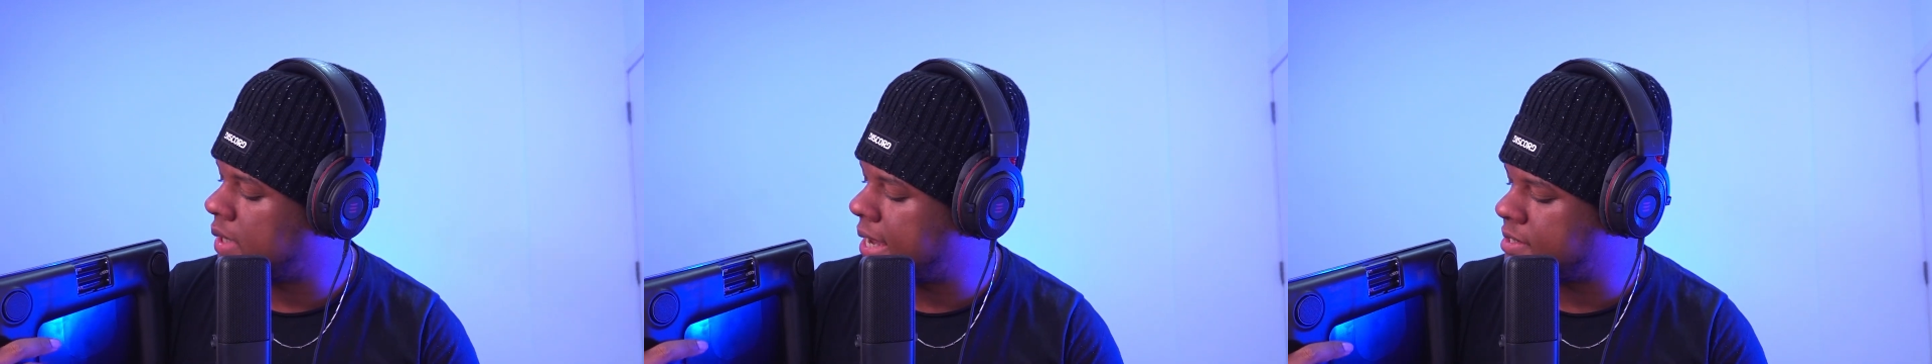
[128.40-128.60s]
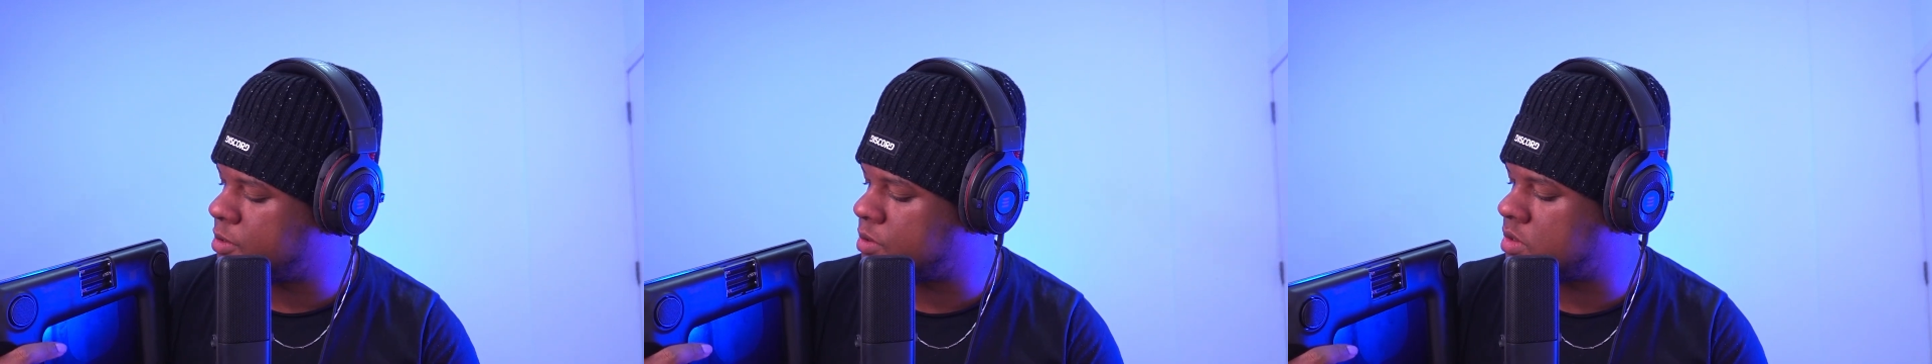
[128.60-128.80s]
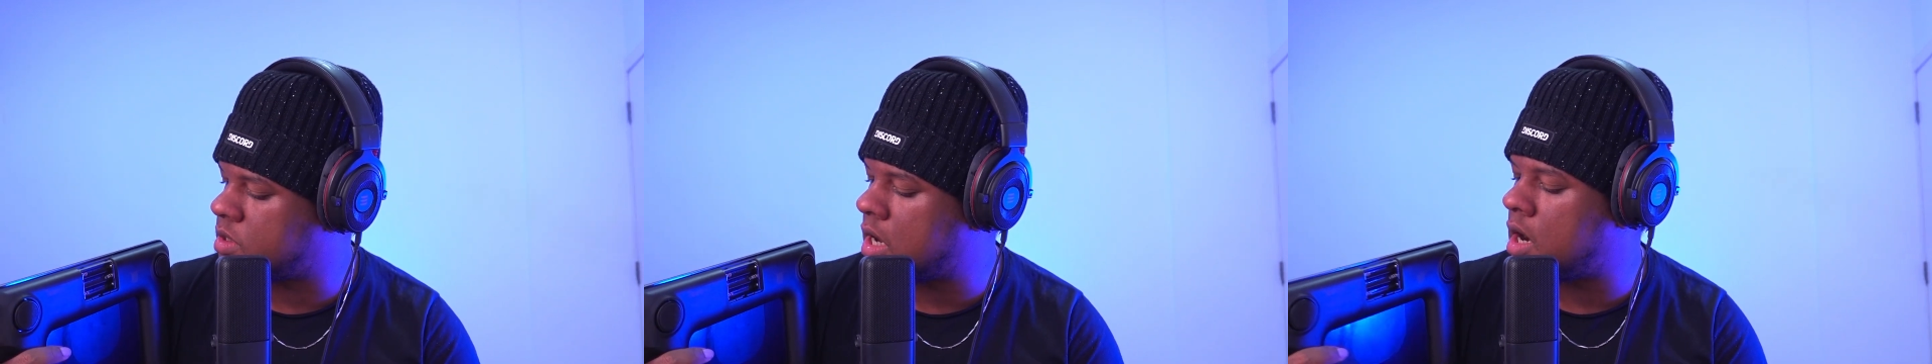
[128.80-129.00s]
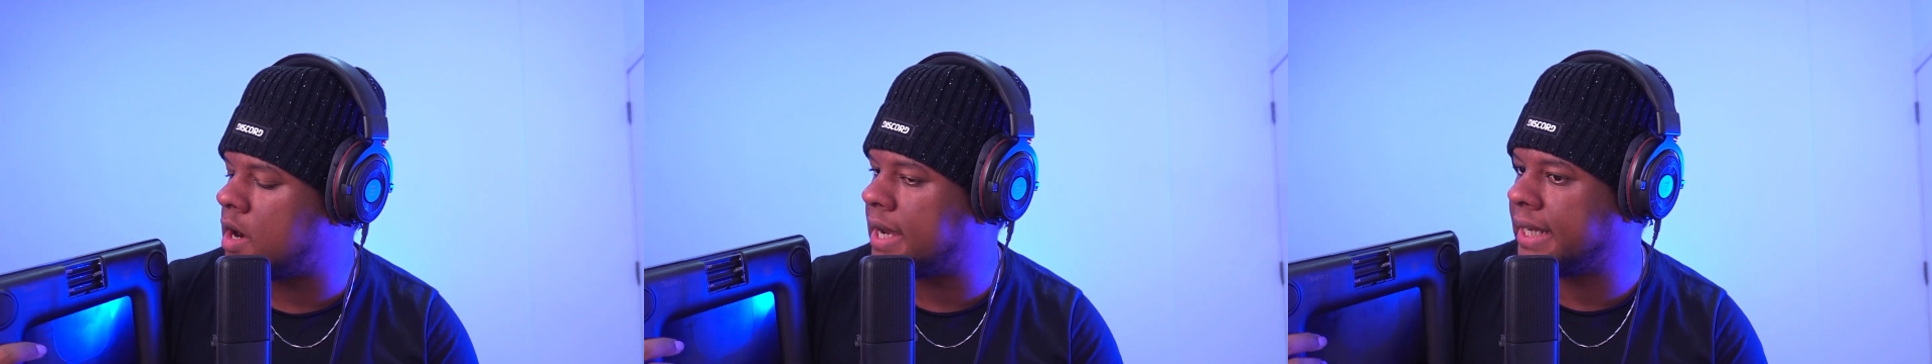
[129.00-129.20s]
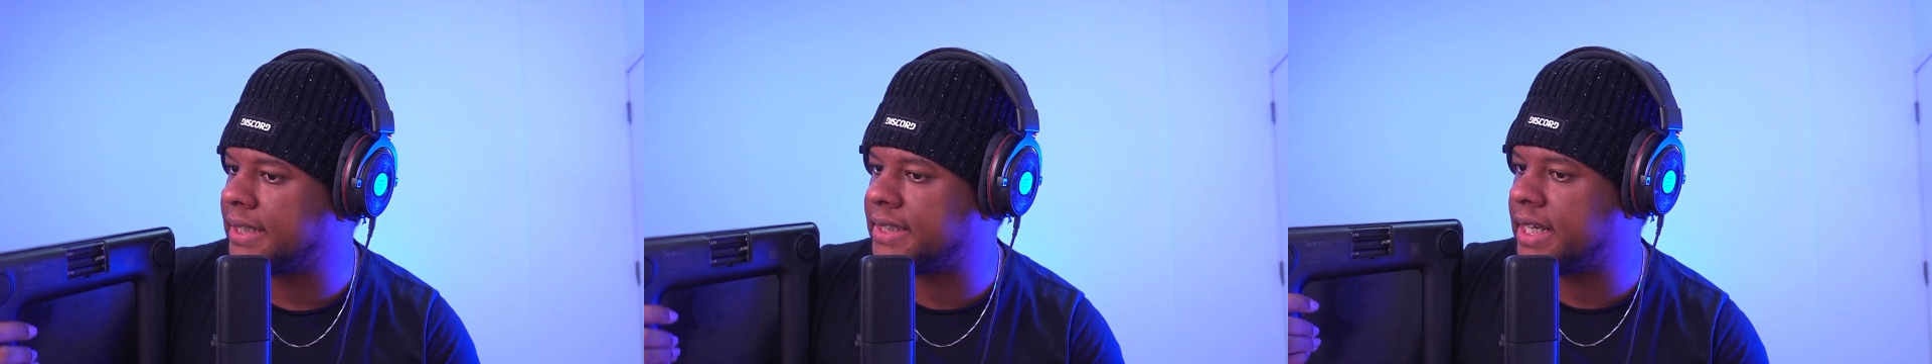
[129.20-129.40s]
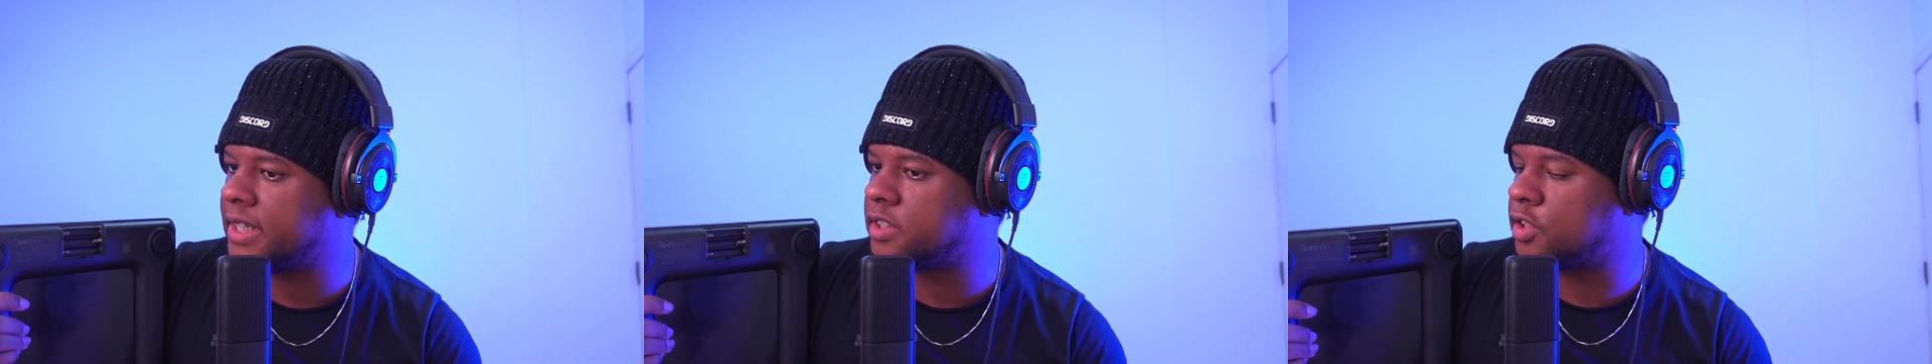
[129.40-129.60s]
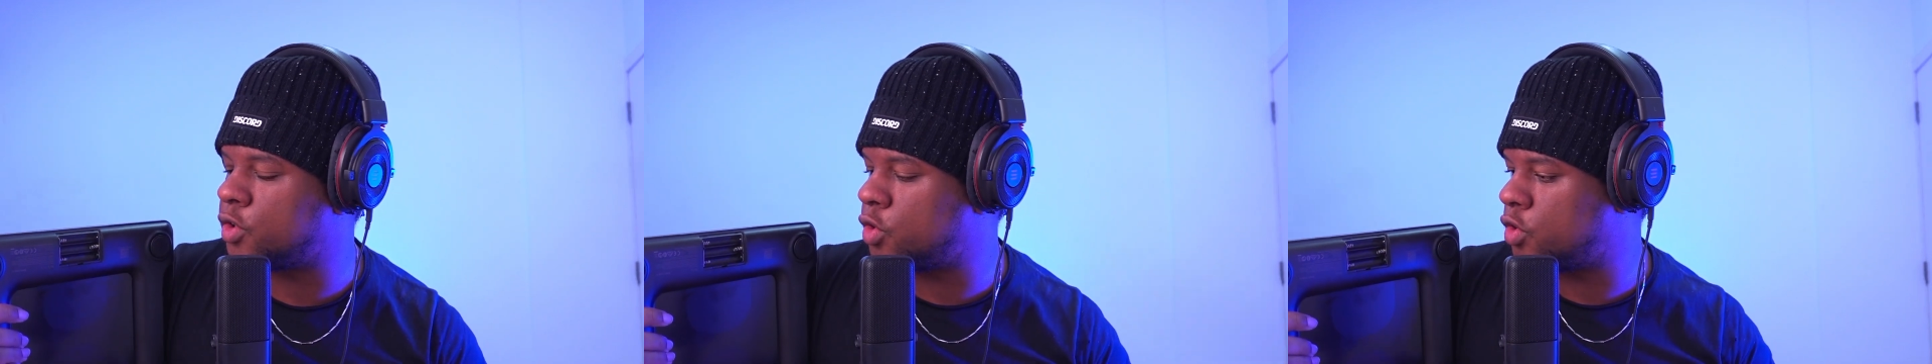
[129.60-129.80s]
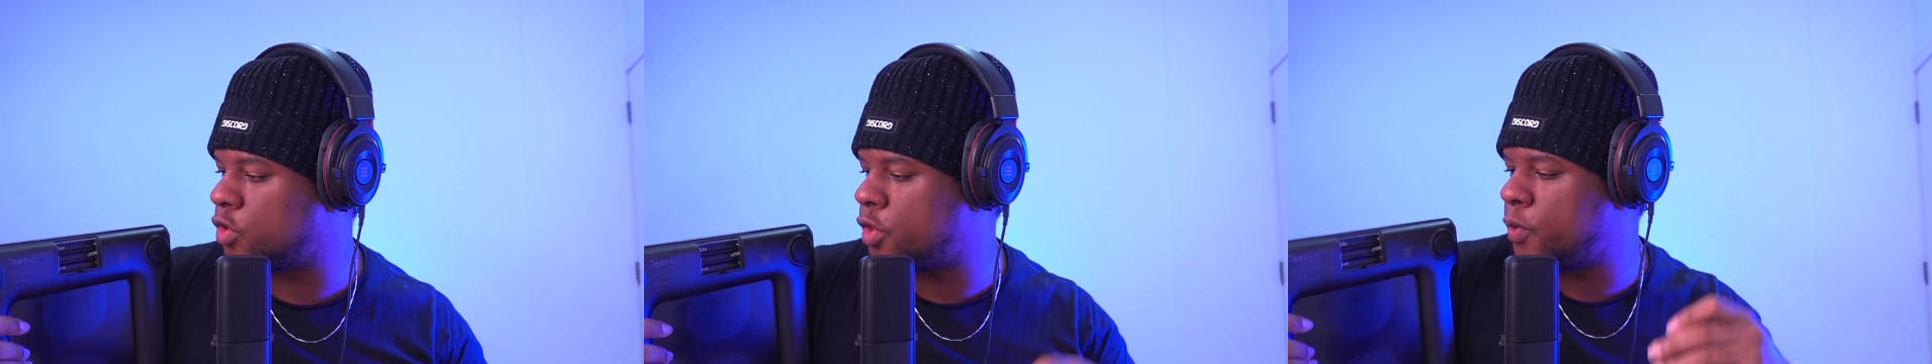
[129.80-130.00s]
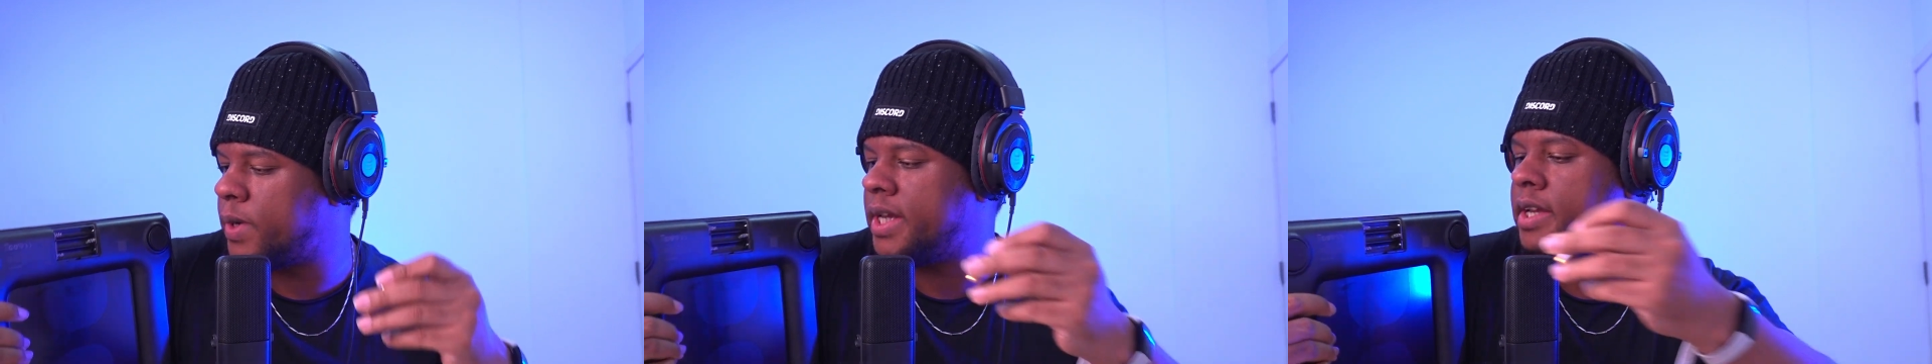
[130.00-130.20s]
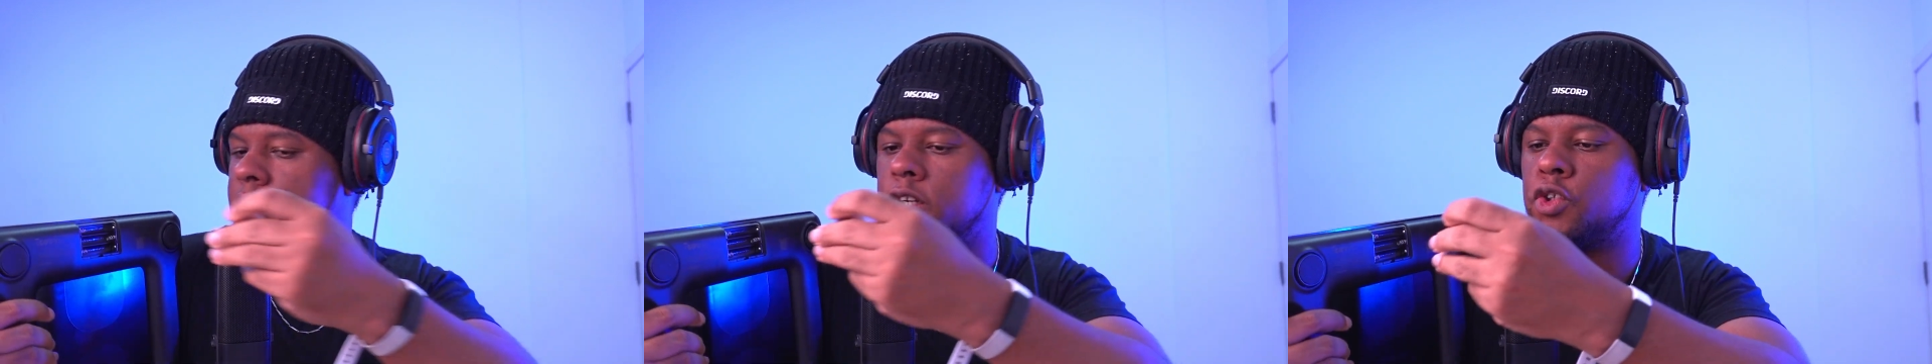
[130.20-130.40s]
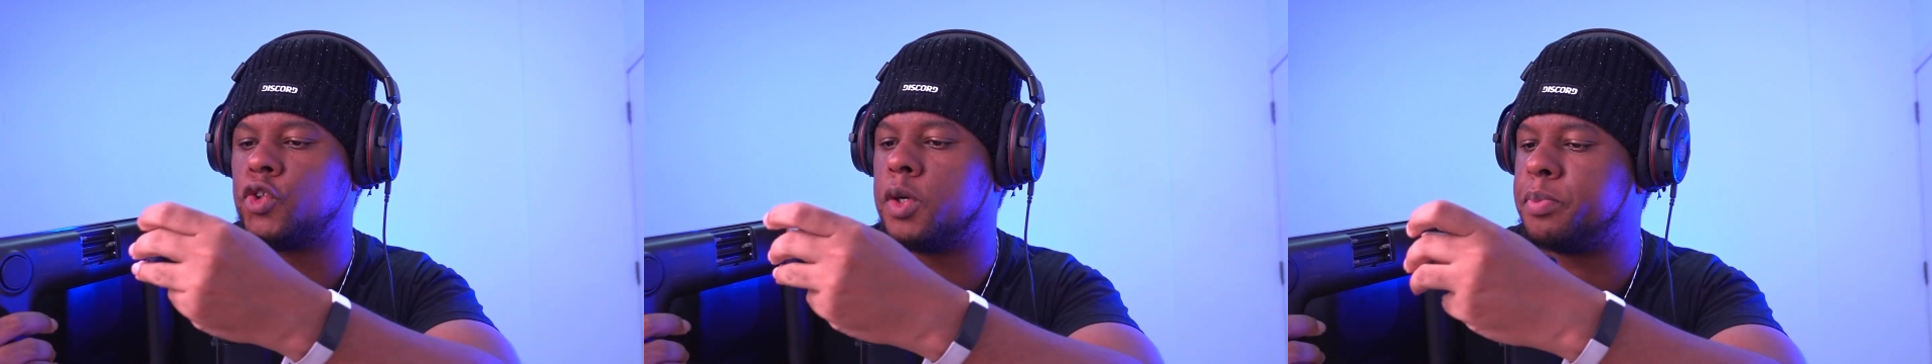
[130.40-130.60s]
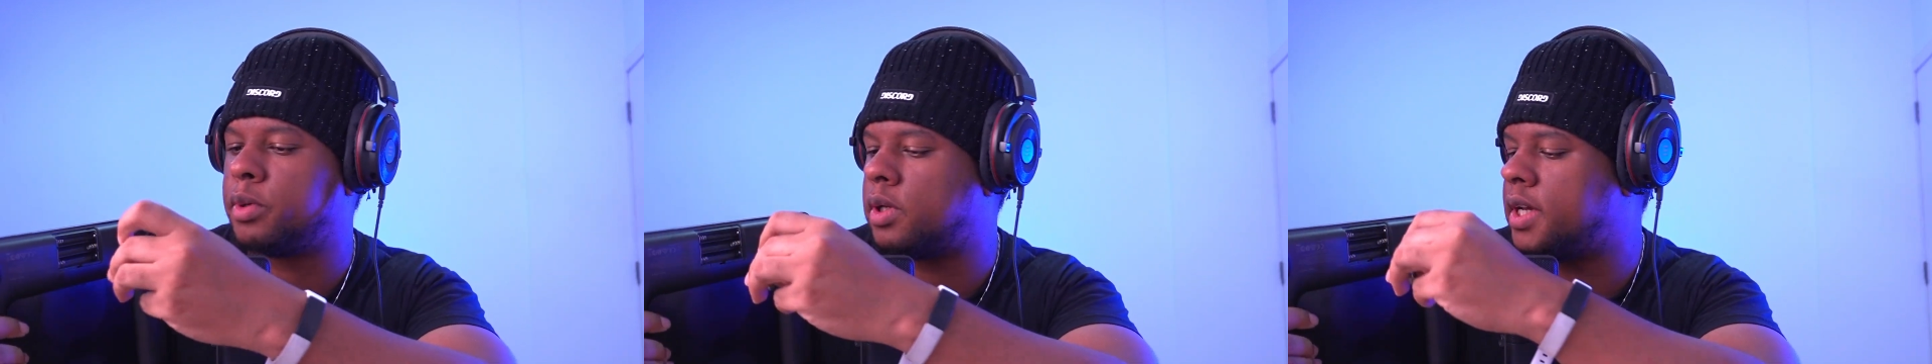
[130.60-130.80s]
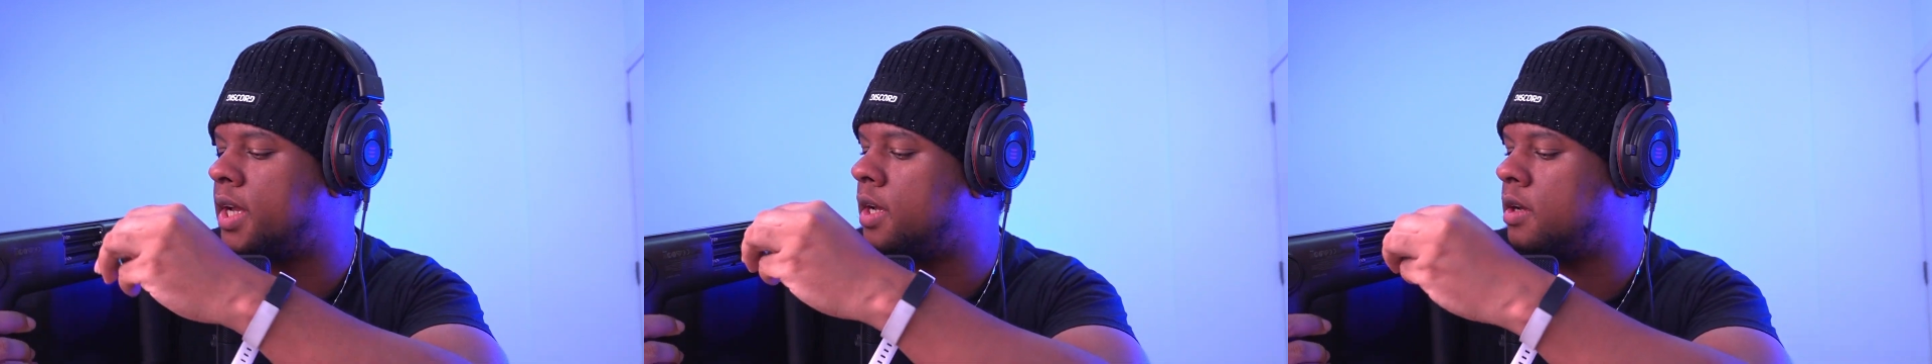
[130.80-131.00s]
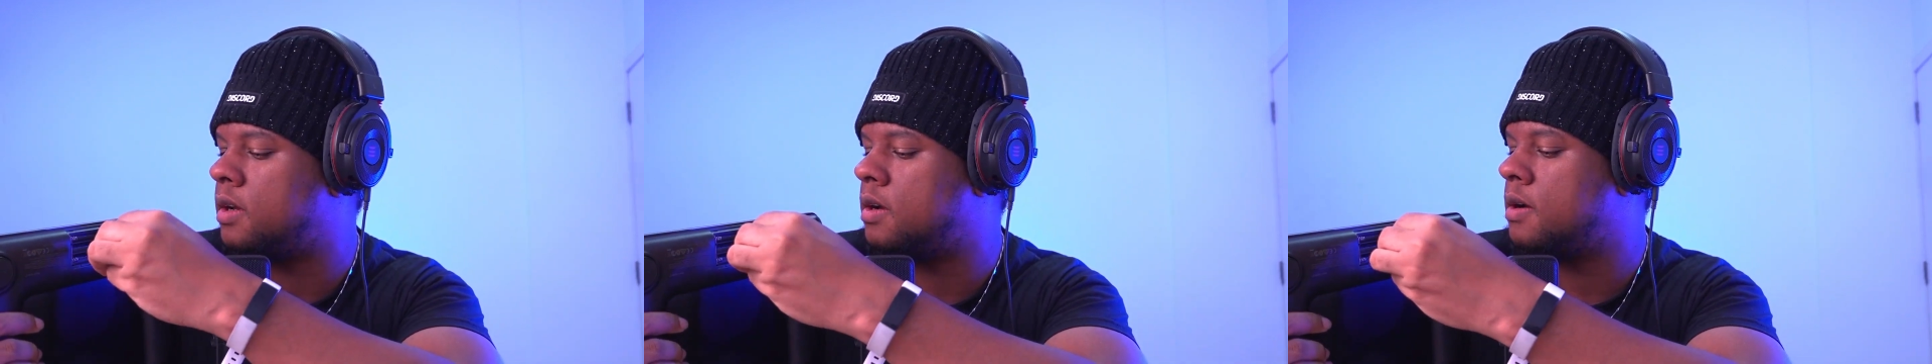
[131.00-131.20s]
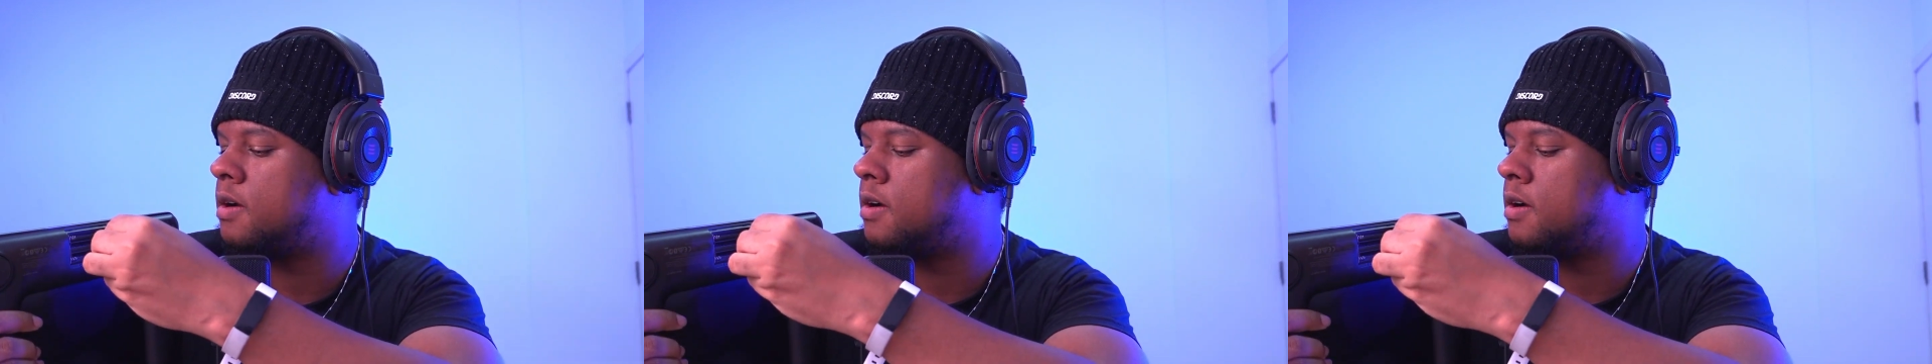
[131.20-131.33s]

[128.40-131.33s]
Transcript: as you saw, it takes 3 AAA